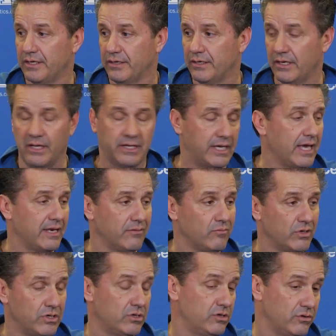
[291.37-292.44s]
Again,
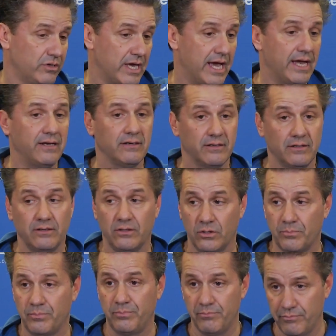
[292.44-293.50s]
when you do that,
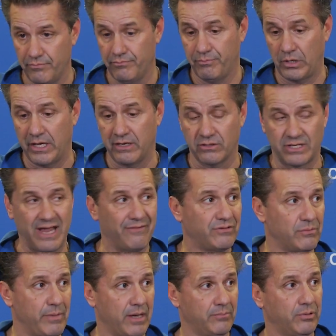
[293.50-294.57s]
your players have
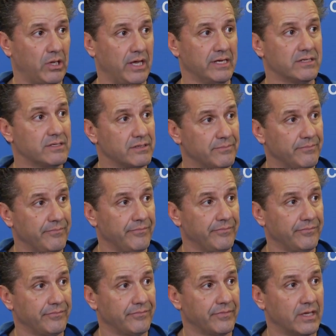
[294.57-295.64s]
to make plays.
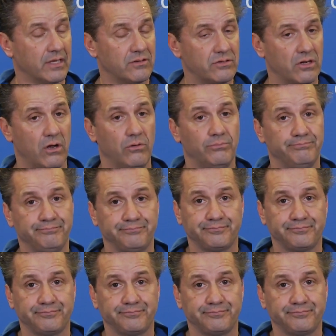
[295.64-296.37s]
So.